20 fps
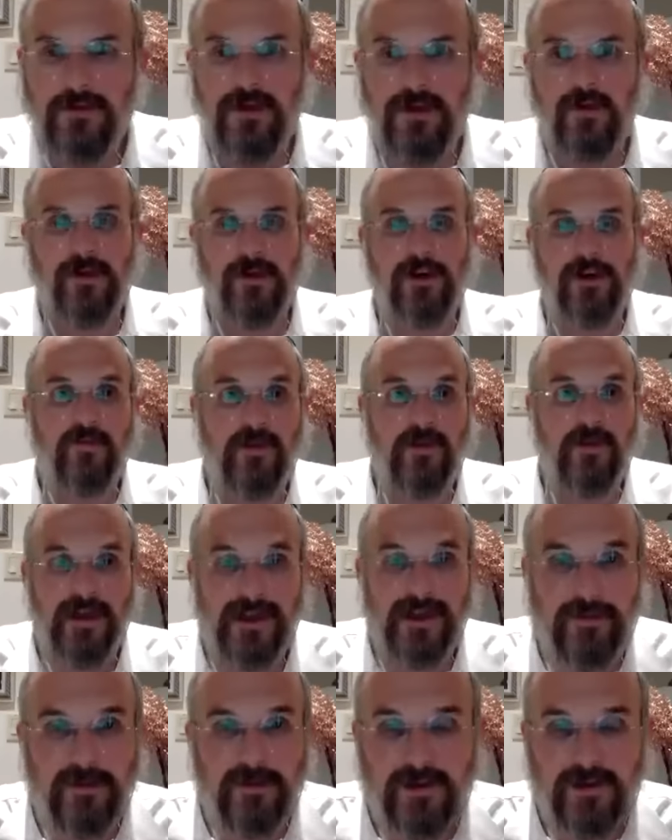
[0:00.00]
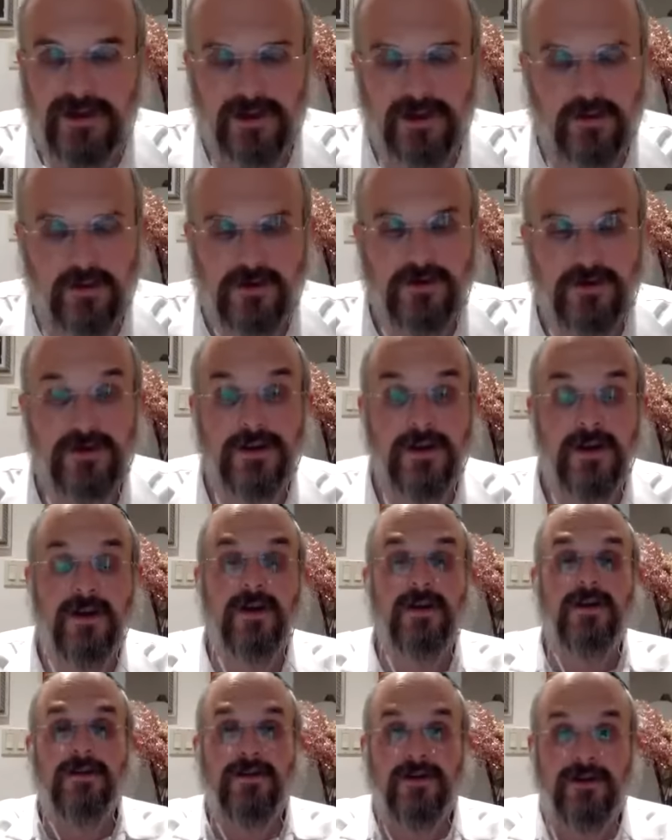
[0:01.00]
and one of brick. I keep on mixing the words.
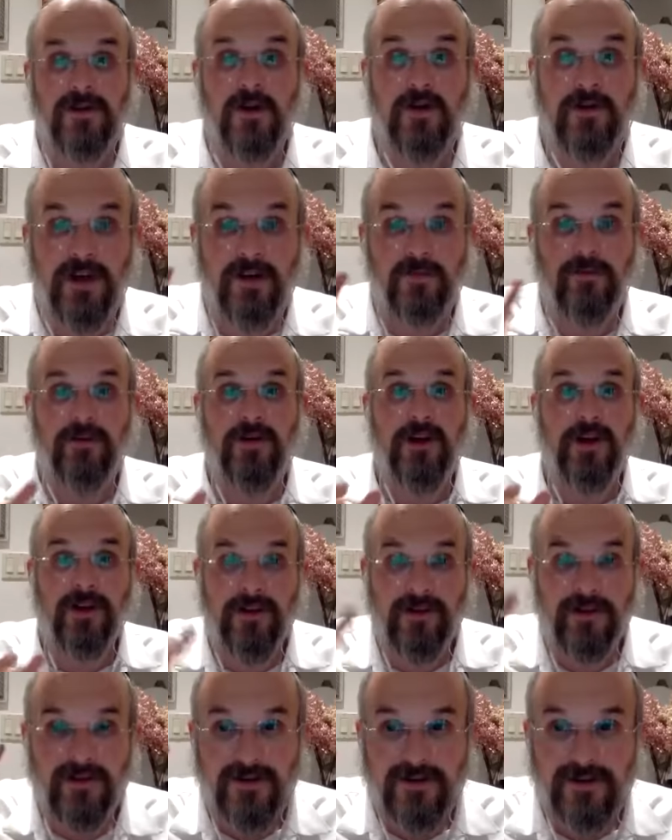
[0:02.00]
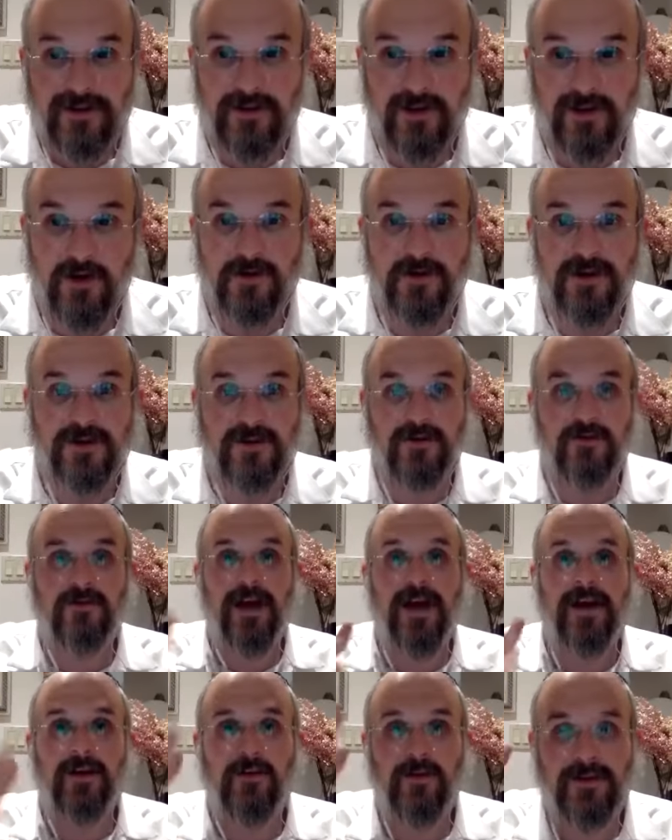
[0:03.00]
Stone and brick. Stone is two
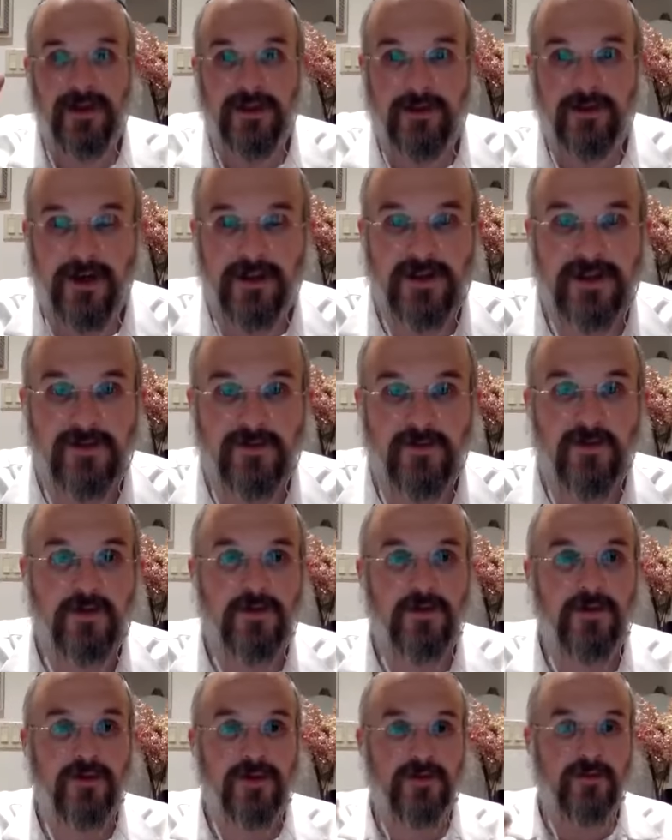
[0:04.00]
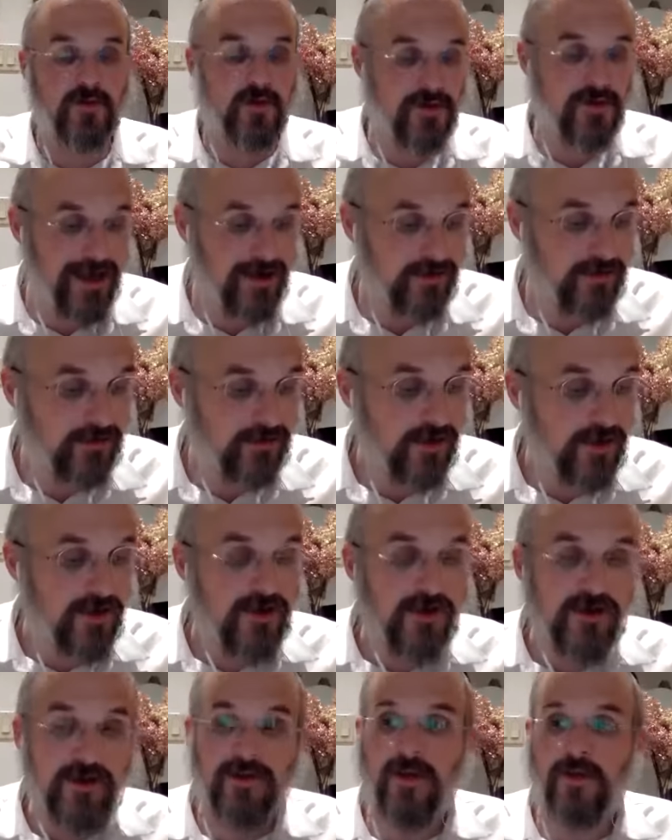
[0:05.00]
categories, either unsmoothed or smoothed out.
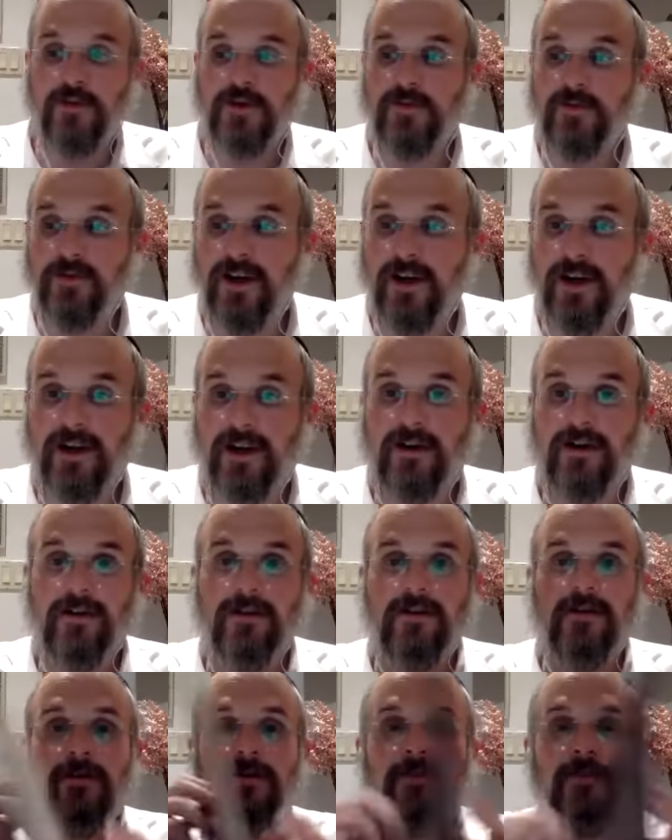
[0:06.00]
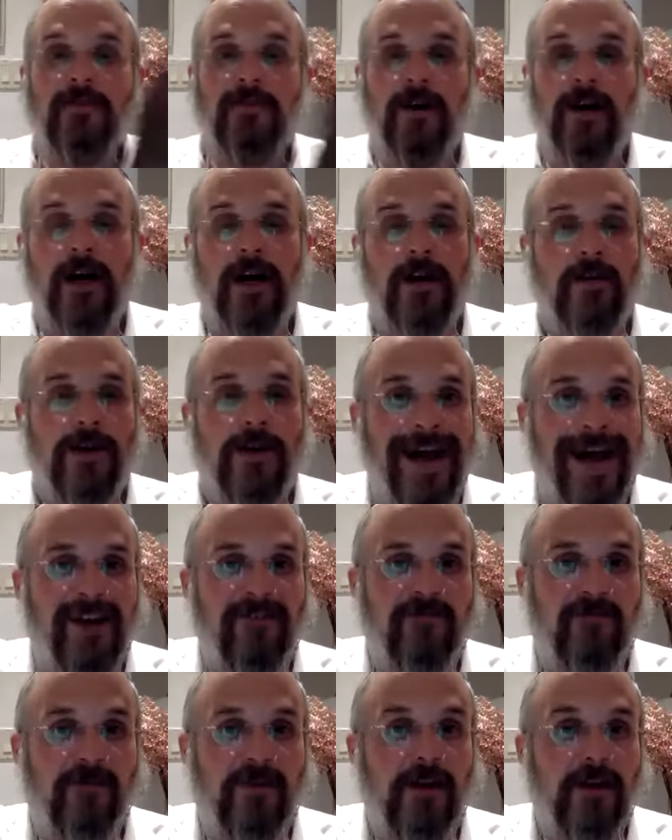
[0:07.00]
And then there's brick, either
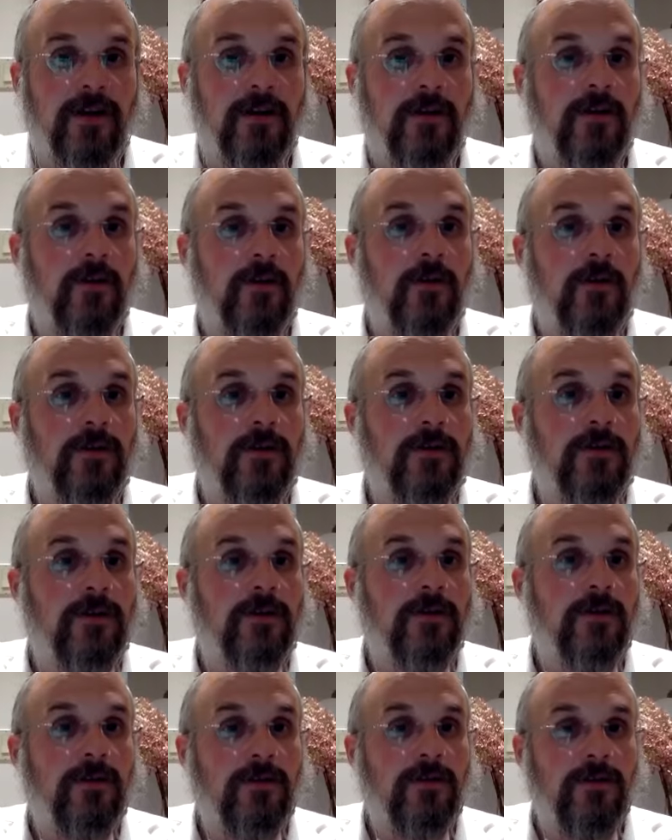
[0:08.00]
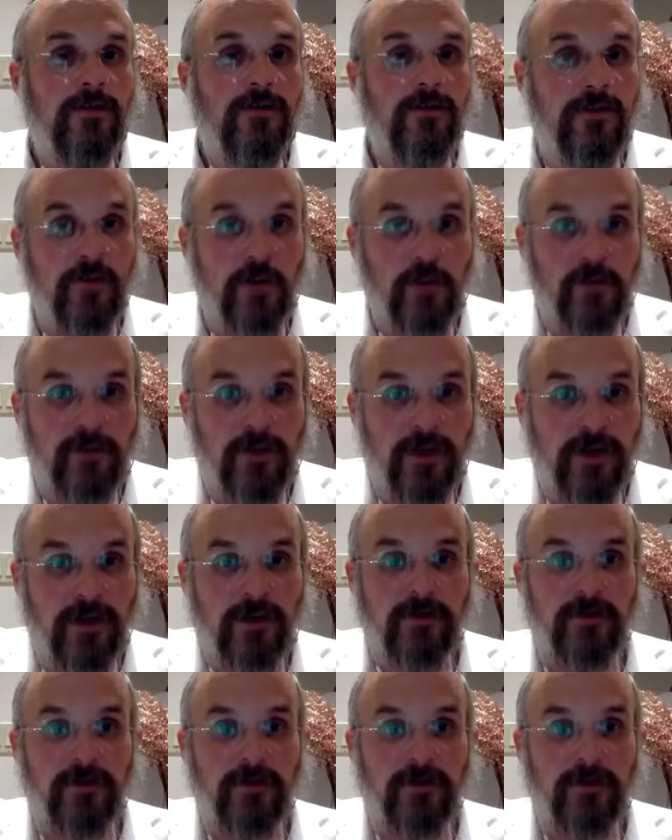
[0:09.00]
half brick or full brick.